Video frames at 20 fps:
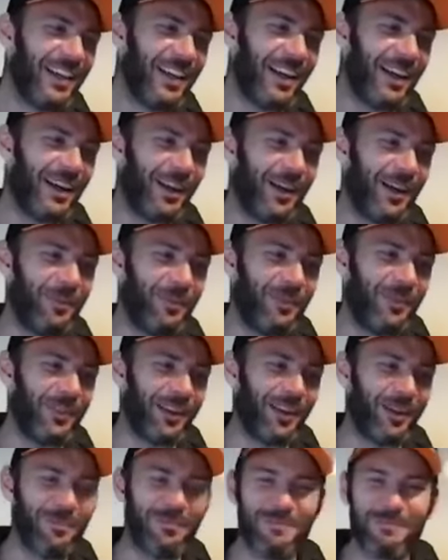Um,
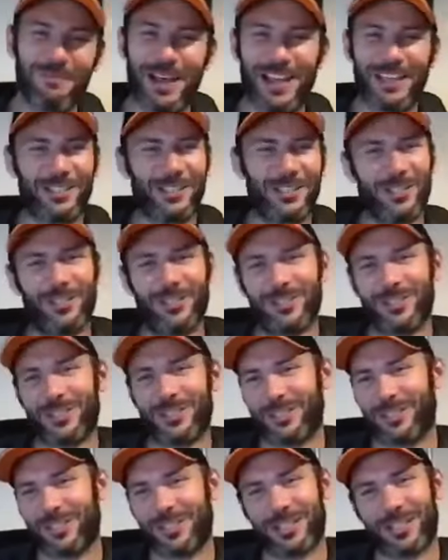imagine the
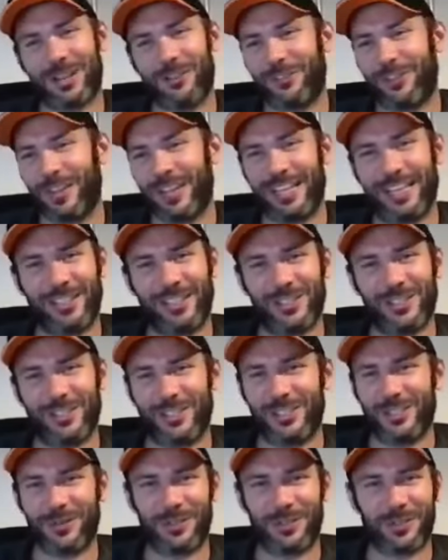stuff that they could
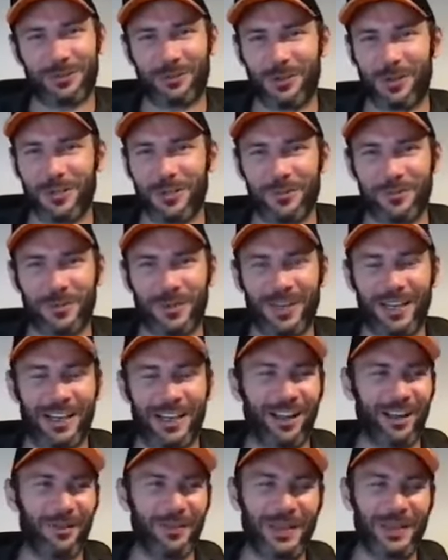do at Shrewsbury.
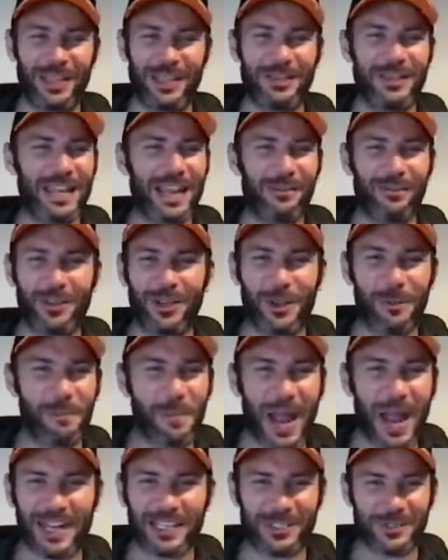I mean, they'd never go
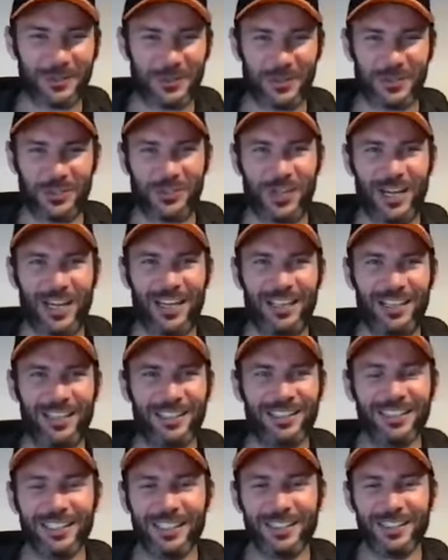back to Australia.
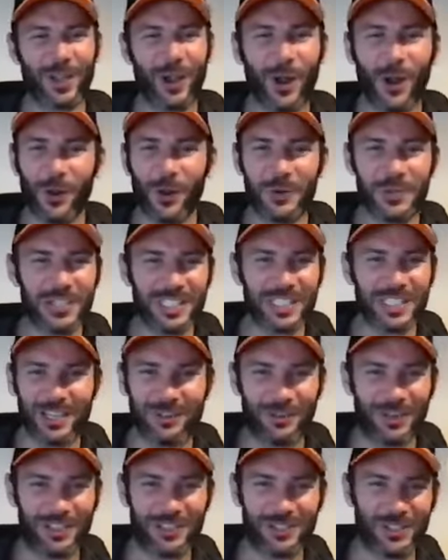It's a whole
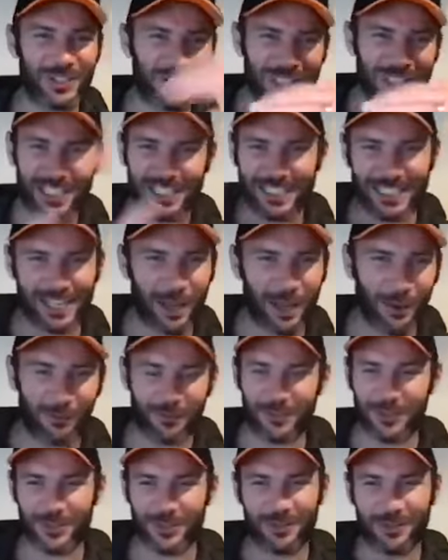series just in
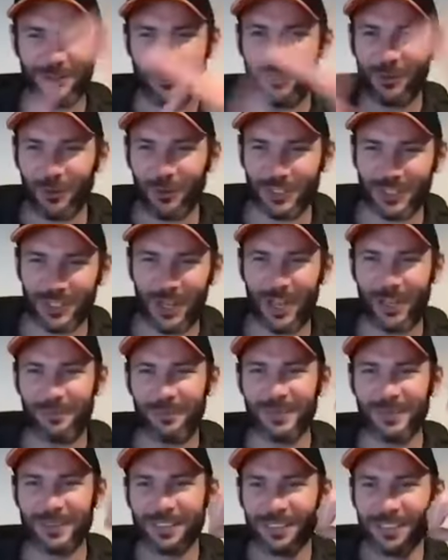itself, just all the
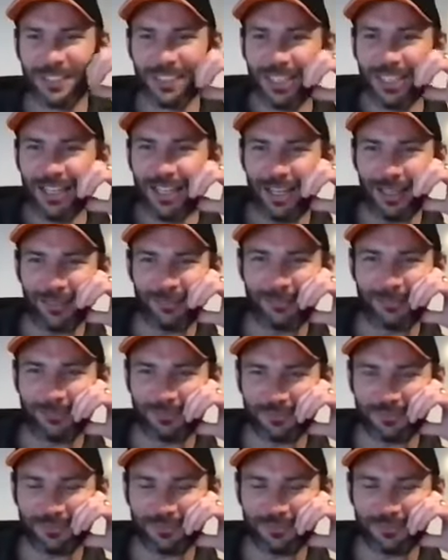time. Um,